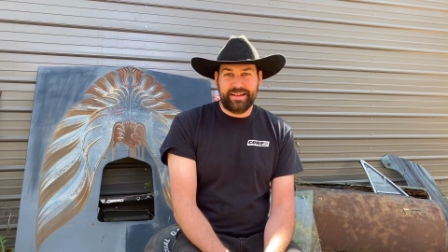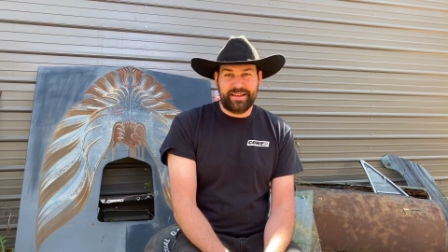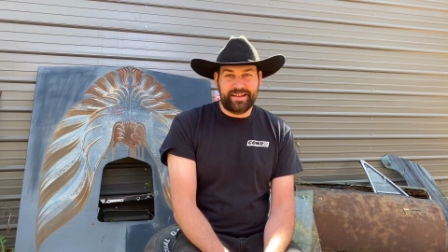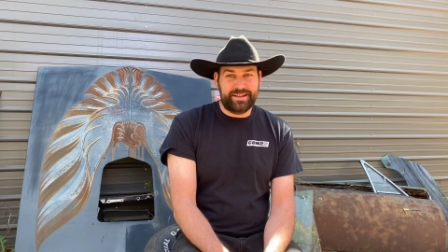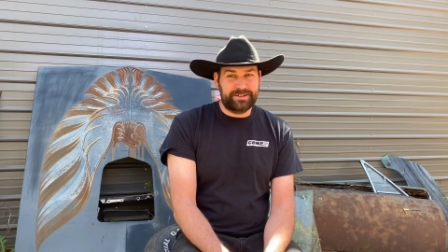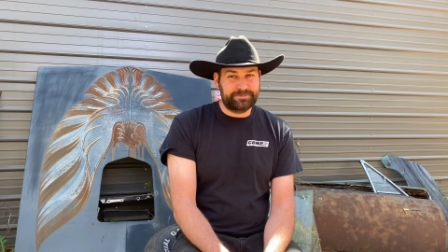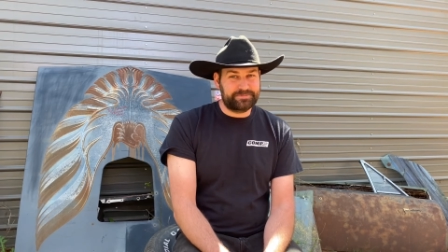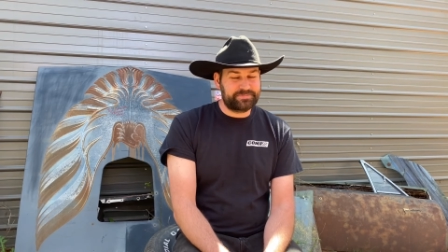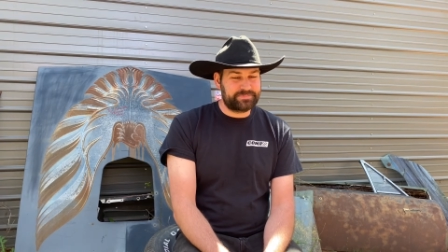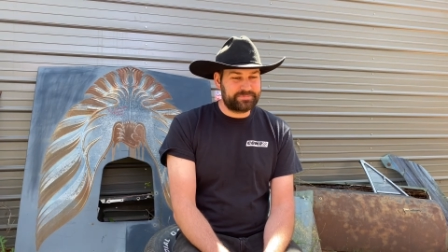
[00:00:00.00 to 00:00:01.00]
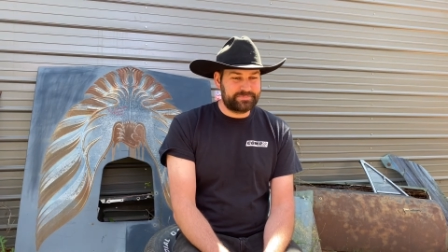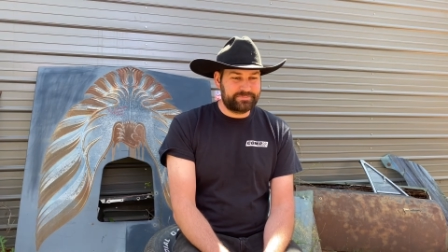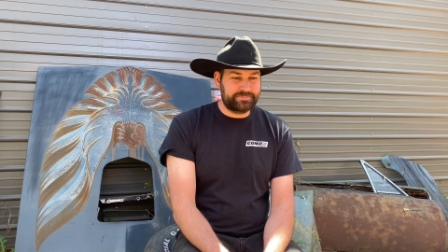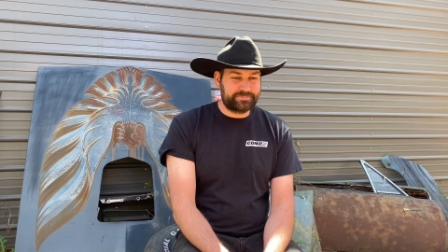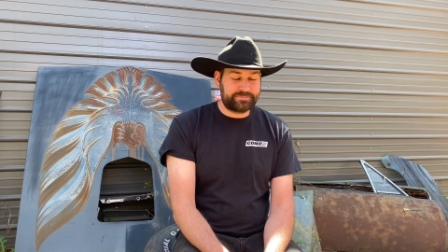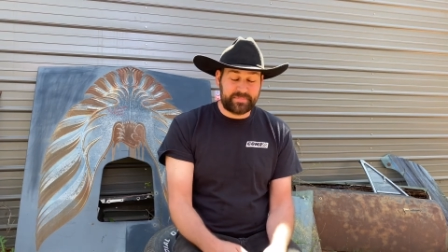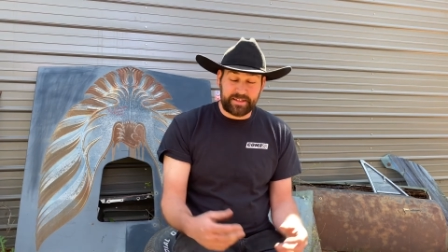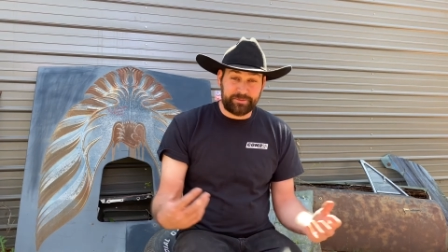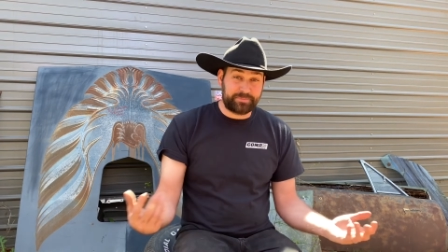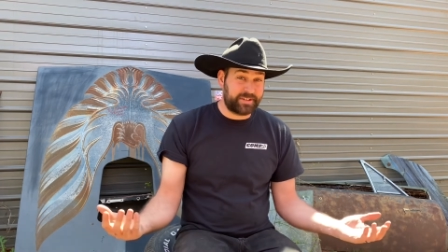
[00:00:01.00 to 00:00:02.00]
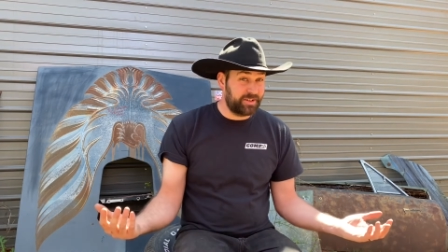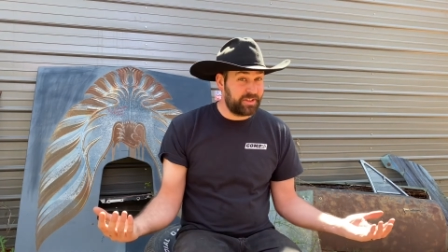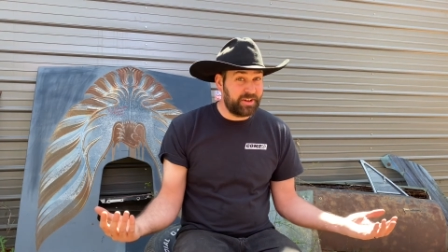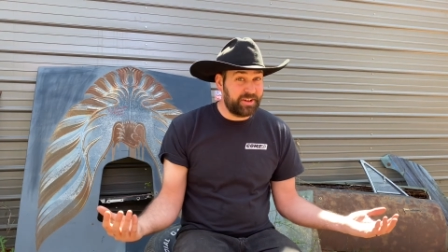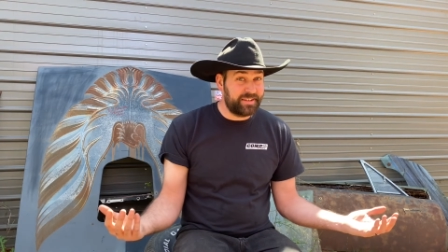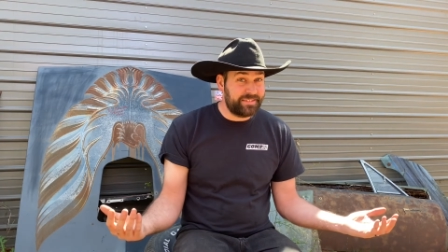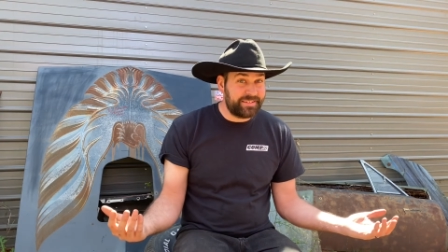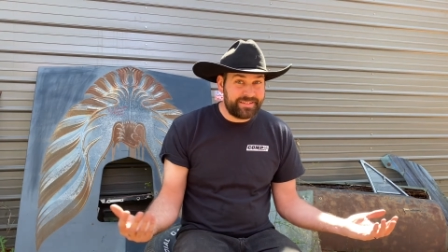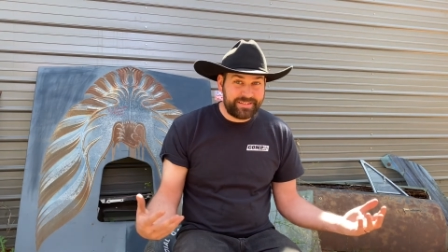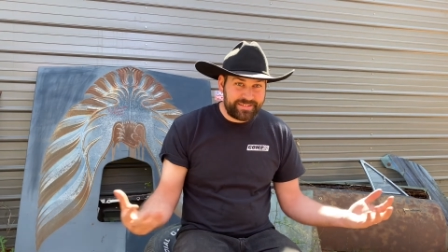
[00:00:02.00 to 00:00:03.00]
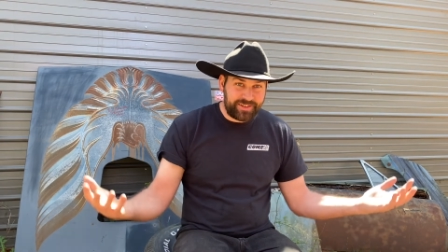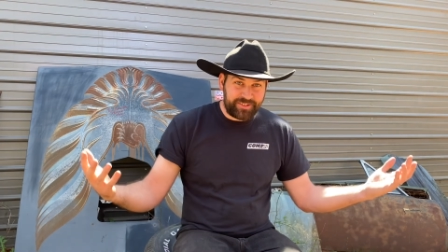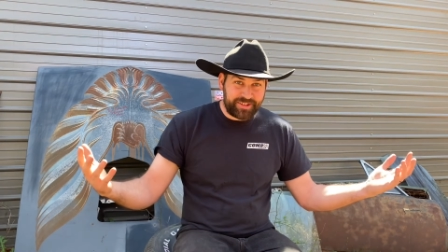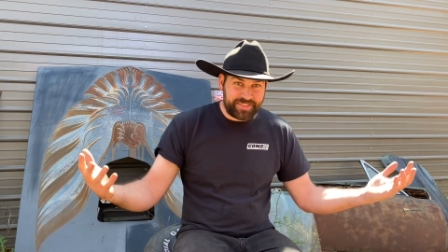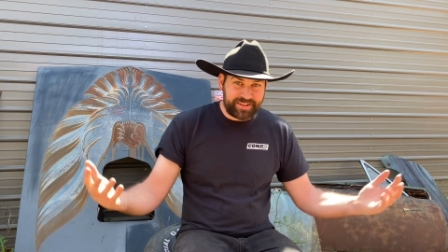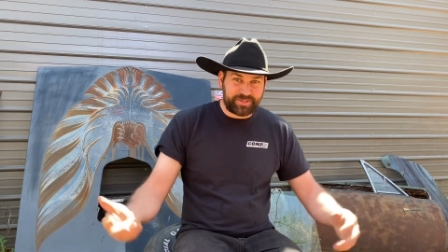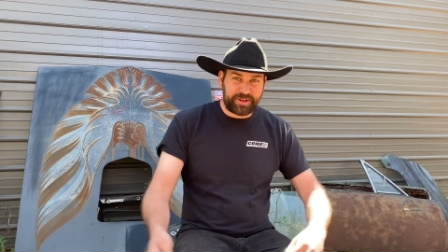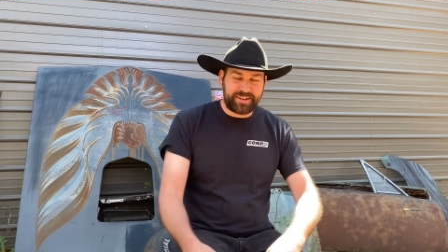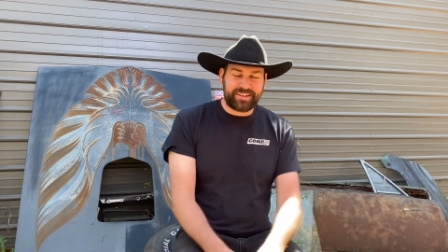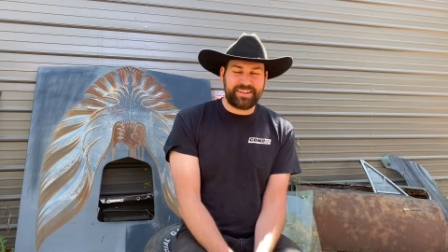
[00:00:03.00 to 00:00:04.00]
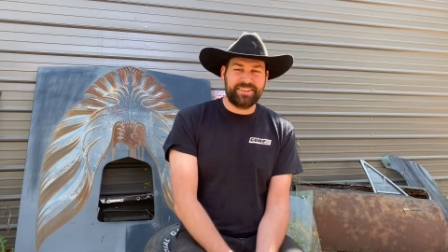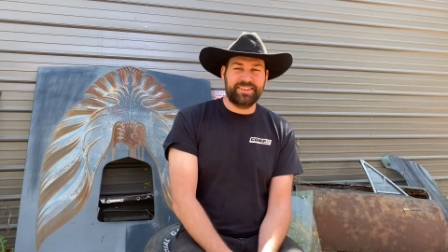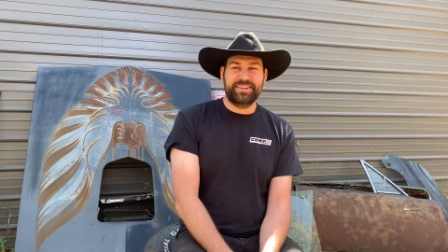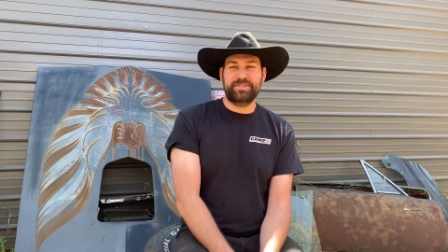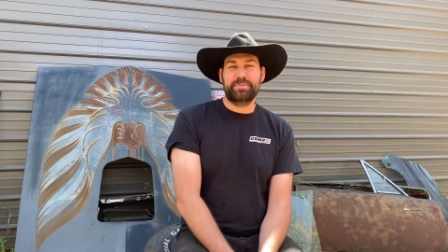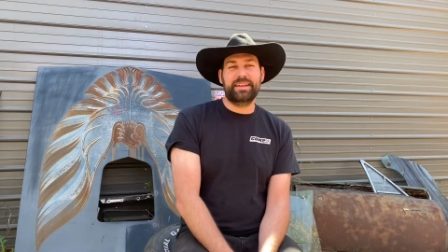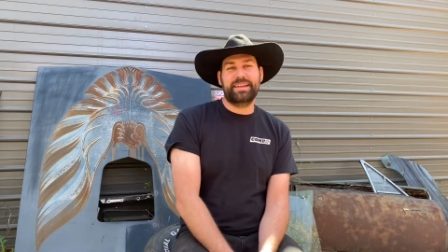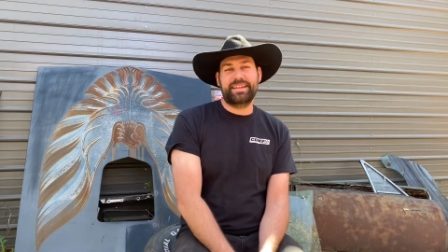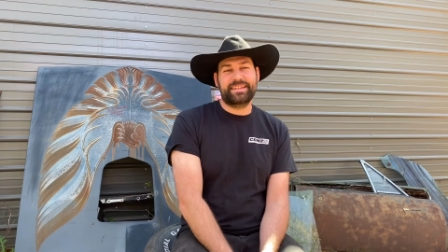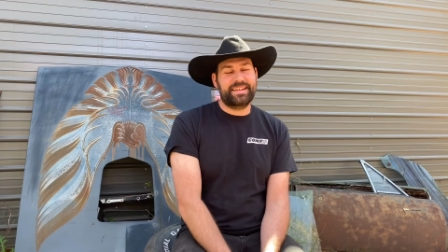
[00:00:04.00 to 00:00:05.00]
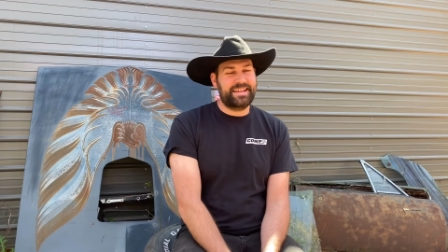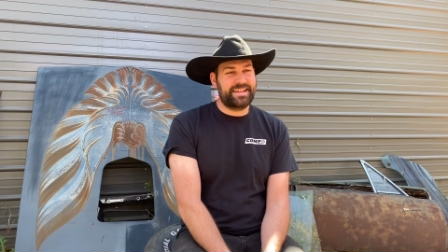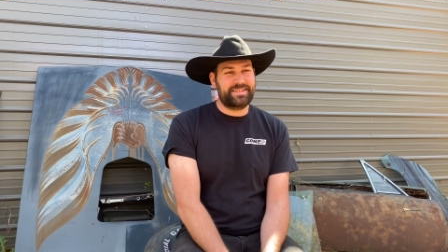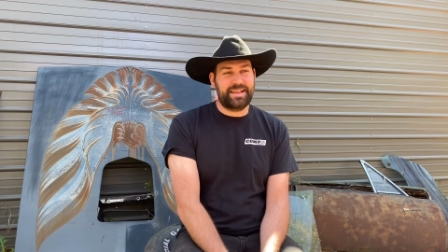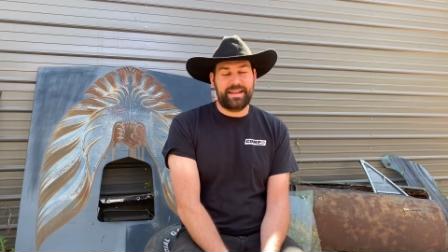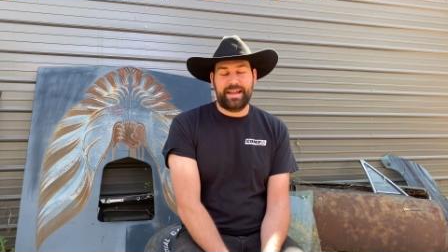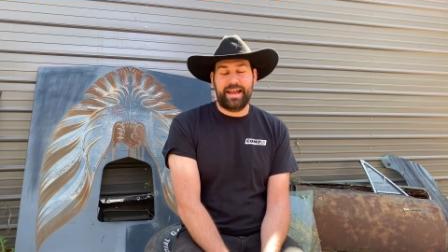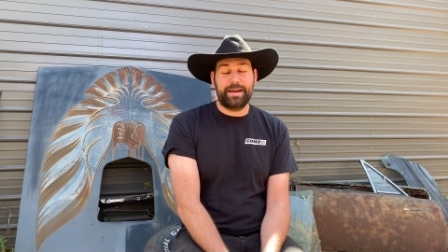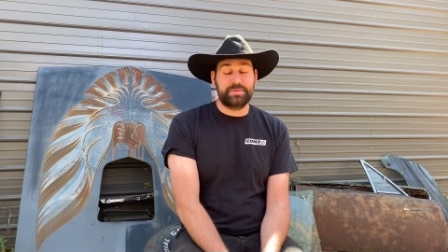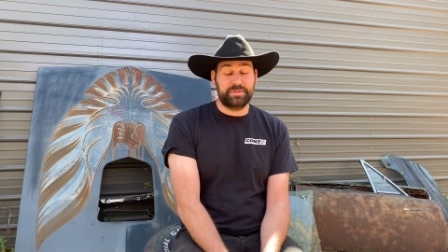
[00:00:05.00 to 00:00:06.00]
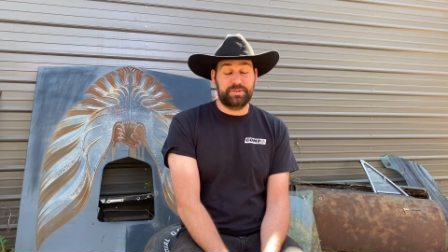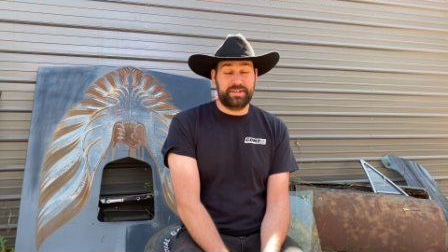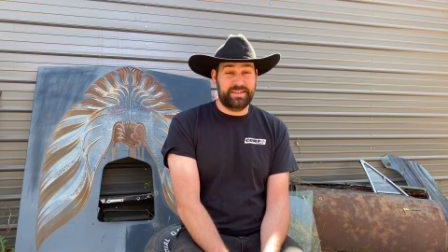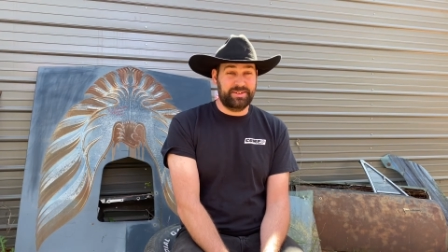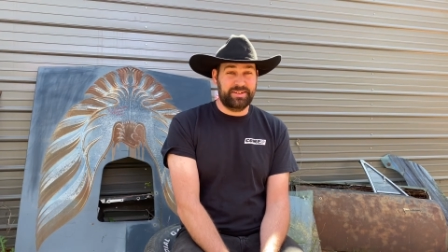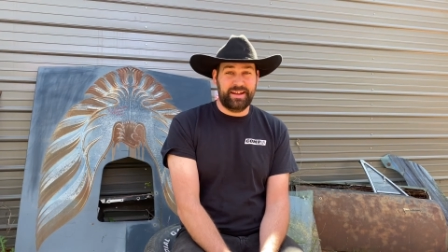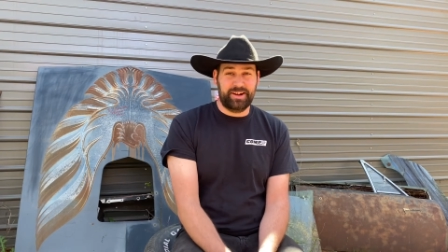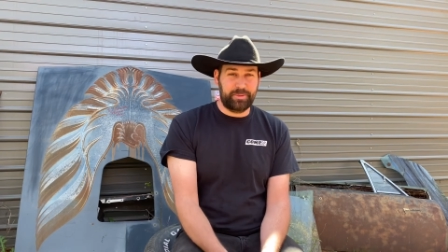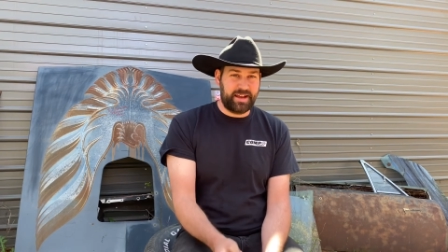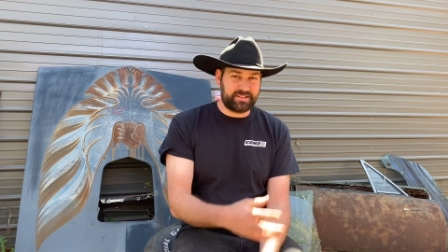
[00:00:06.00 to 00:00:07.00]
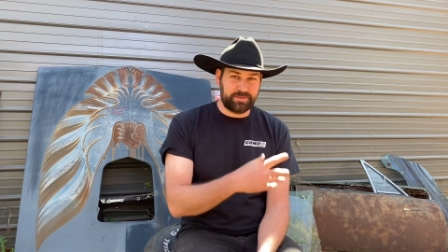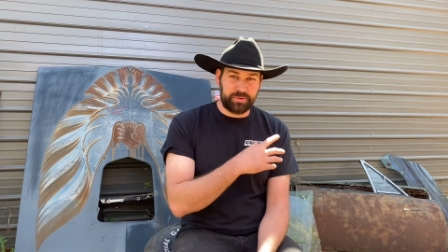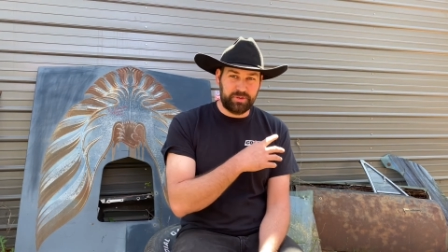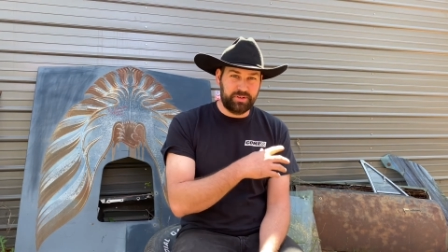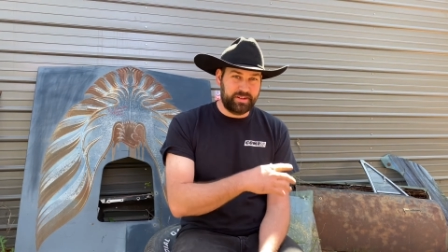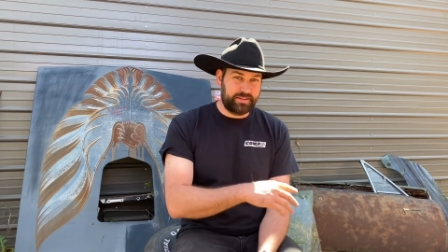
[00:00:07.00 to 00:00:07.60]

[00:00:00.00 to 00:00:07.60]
You know, killed the hood. Of all things, why are you going to kill the hood? But he absolutely killed it. Airbags deployed.